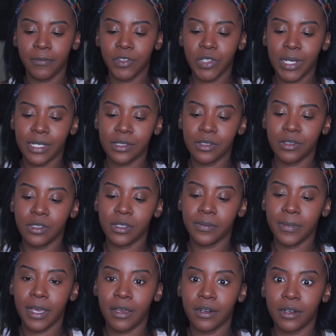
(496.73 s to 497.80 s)

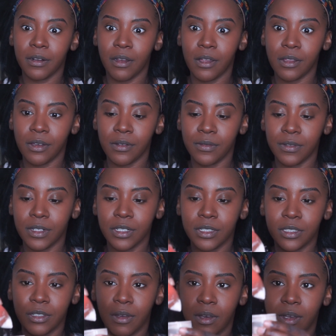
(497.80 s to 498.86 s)
translucent powder all over.
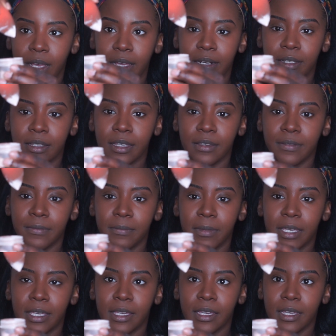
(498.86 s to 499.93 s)
So I'll kind of like
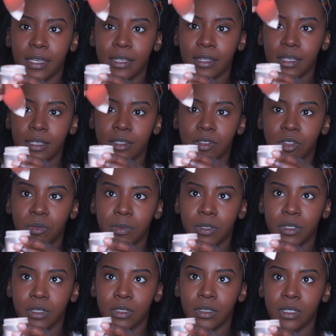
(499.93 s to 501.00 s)
make it like
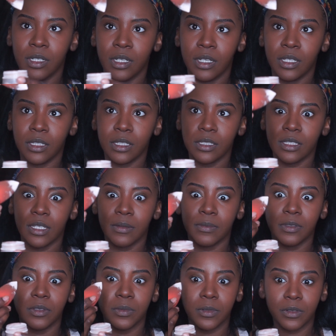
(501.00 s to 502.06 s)
super, the tip
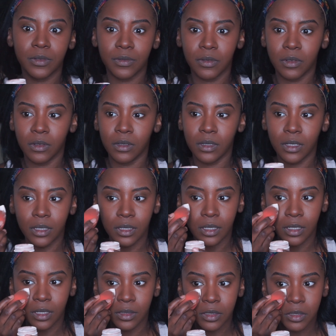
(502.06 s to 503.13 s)
super full. And
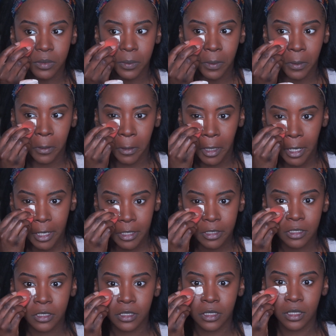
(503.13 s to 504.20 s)
then I'll just
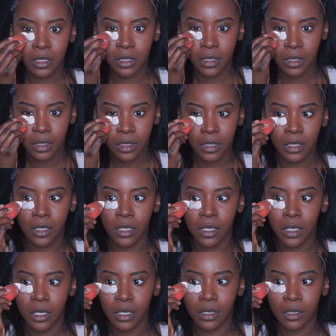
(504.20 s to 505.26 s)
press
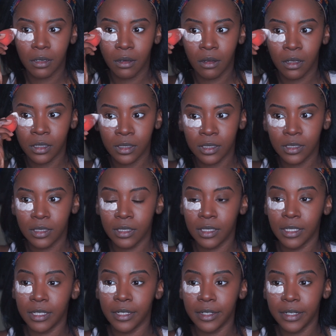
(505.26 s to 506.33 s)
it all into
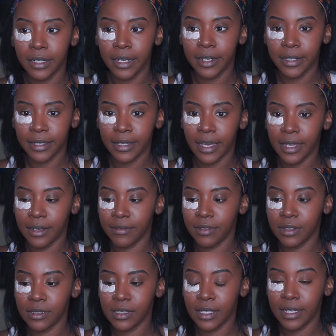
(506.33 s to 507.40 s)
here. And again, if
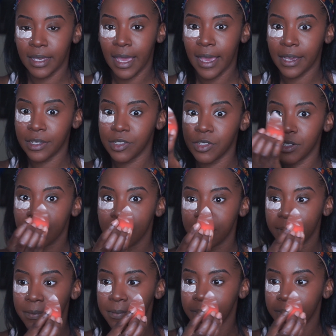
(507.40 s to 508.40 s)
there's like extra